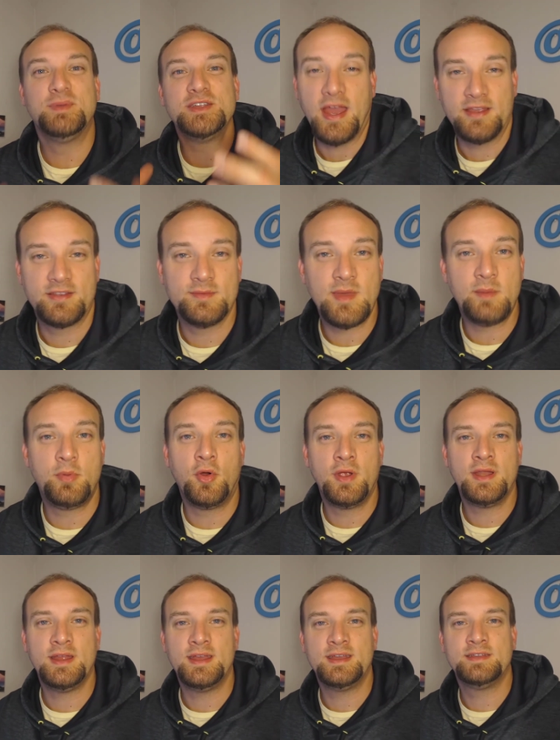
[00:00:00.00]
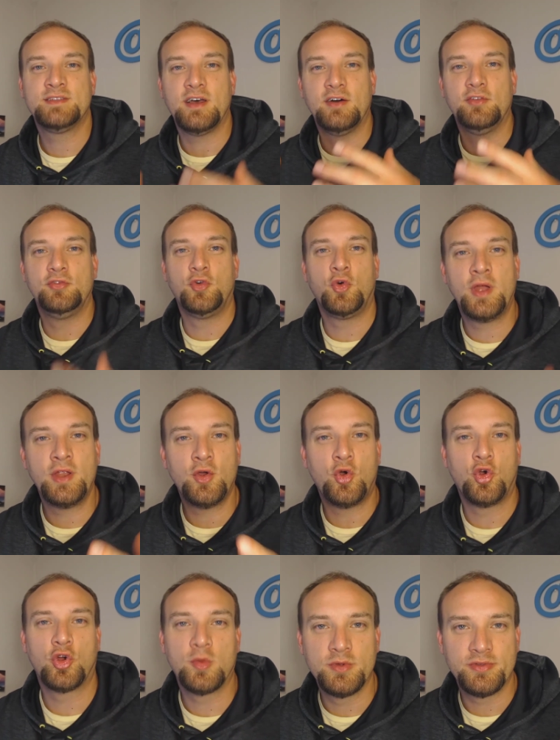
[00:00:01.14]
Okay, so my point is avoid
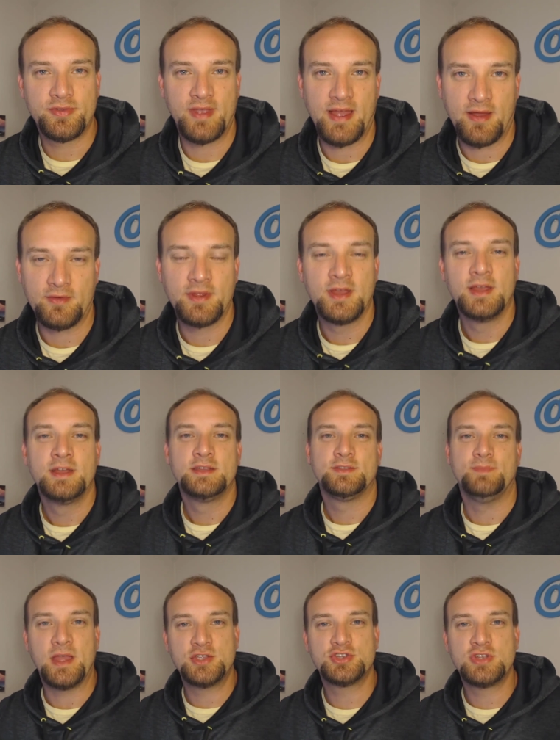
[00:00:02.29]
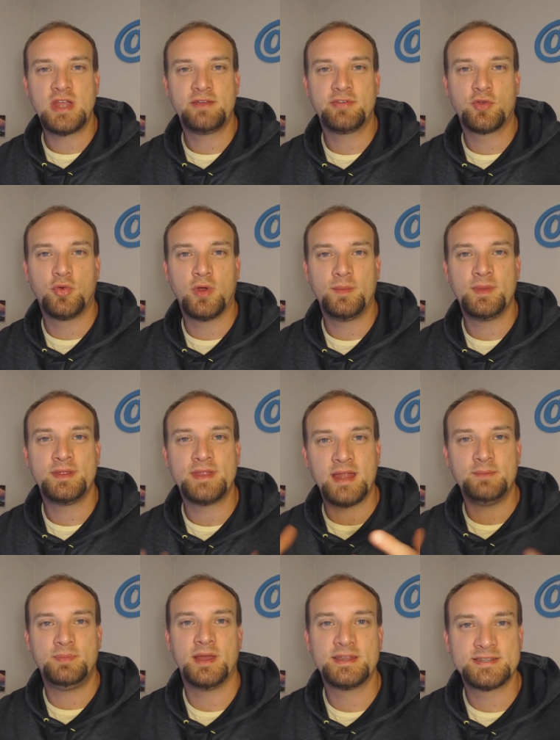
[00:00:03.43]
horrible sound. So make sure you have equipment
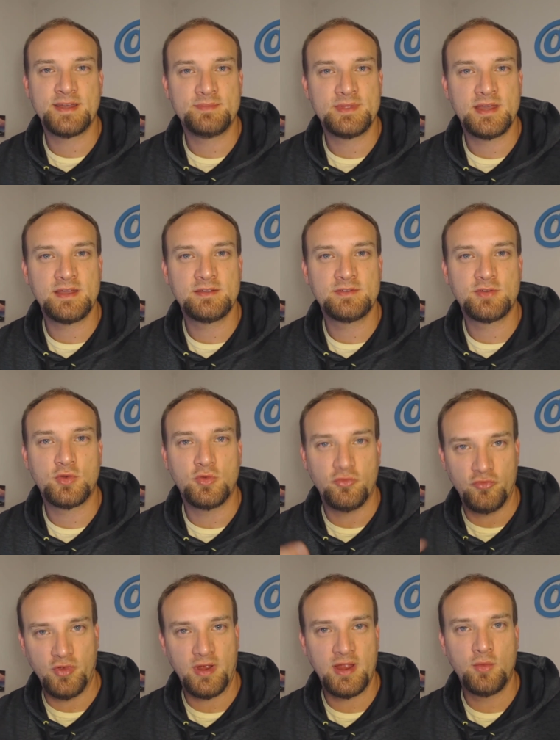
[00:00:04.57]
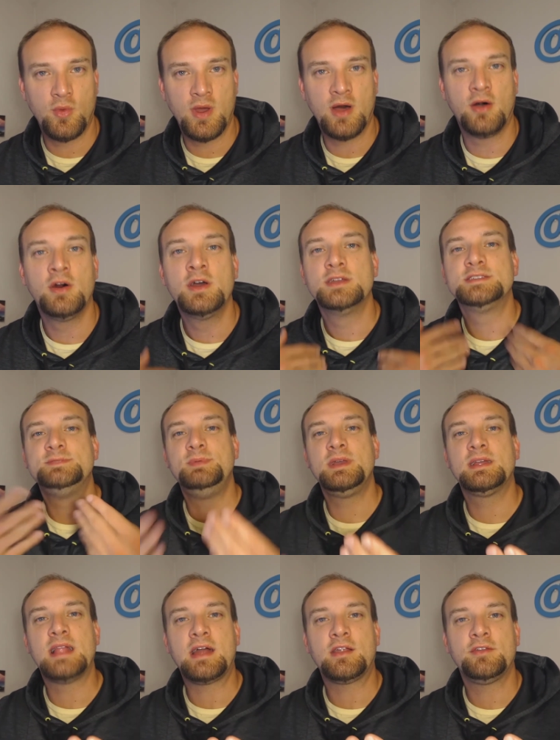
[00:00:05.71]
that picks up things very well.
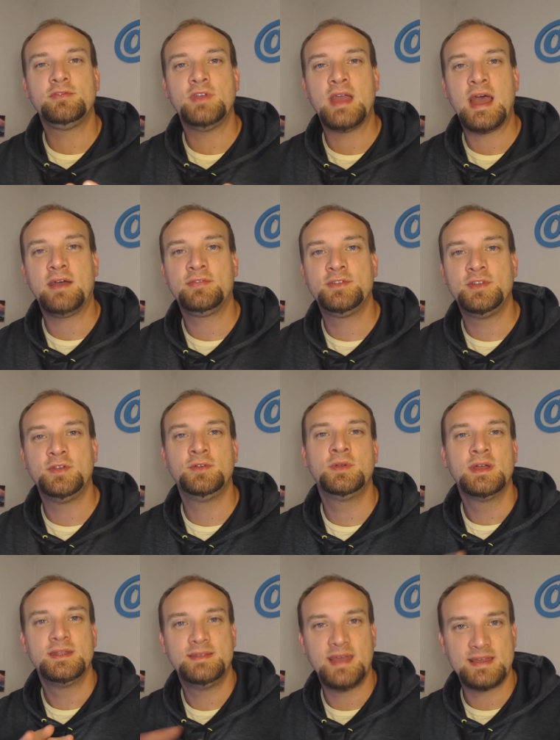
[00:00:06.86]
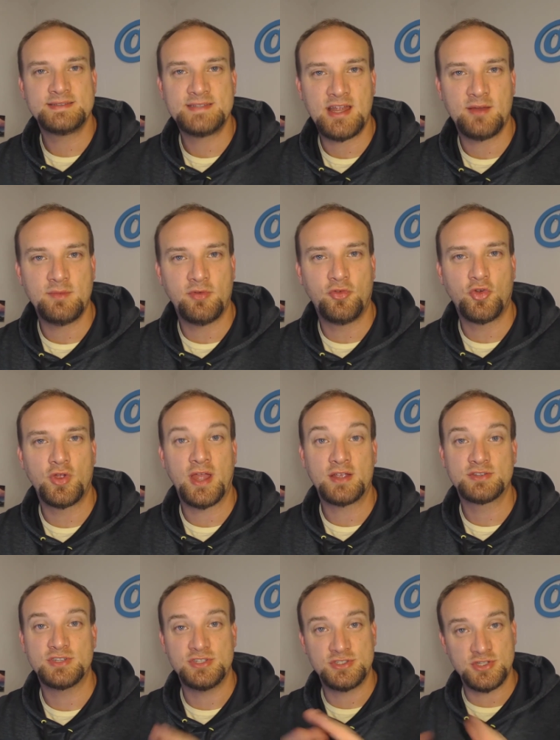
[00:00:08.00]
Speak louder if you have to. Test it out before you
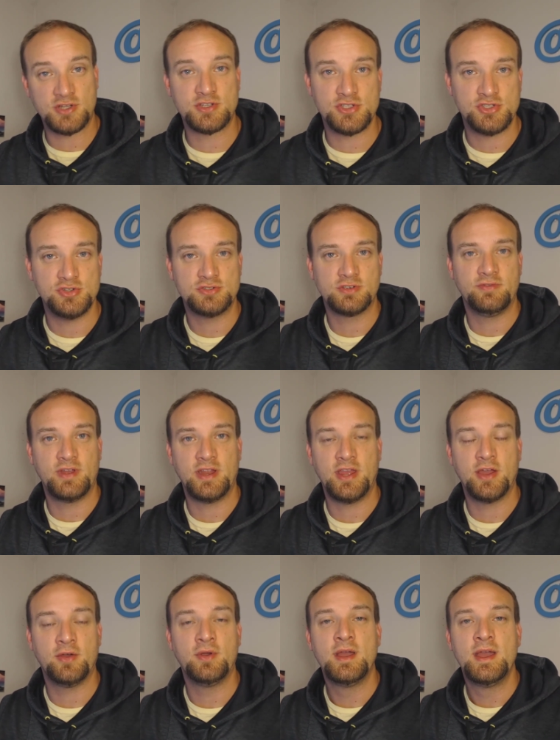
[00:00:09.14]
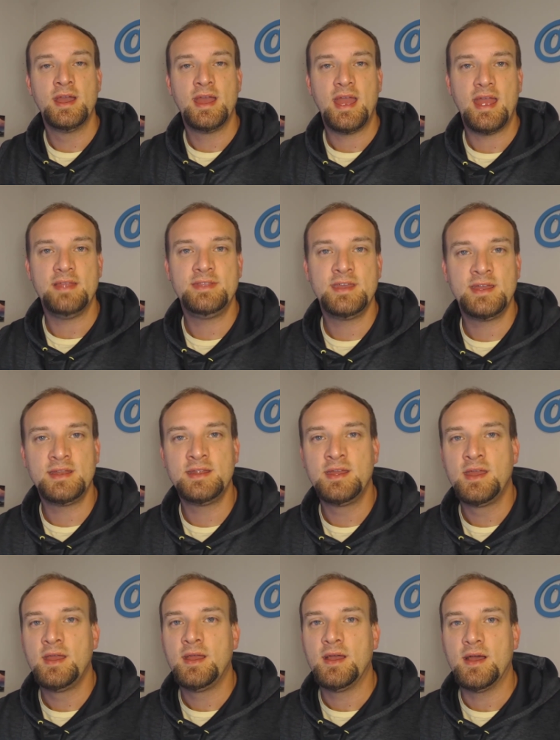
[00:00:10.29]
actually start to shoot your video. And then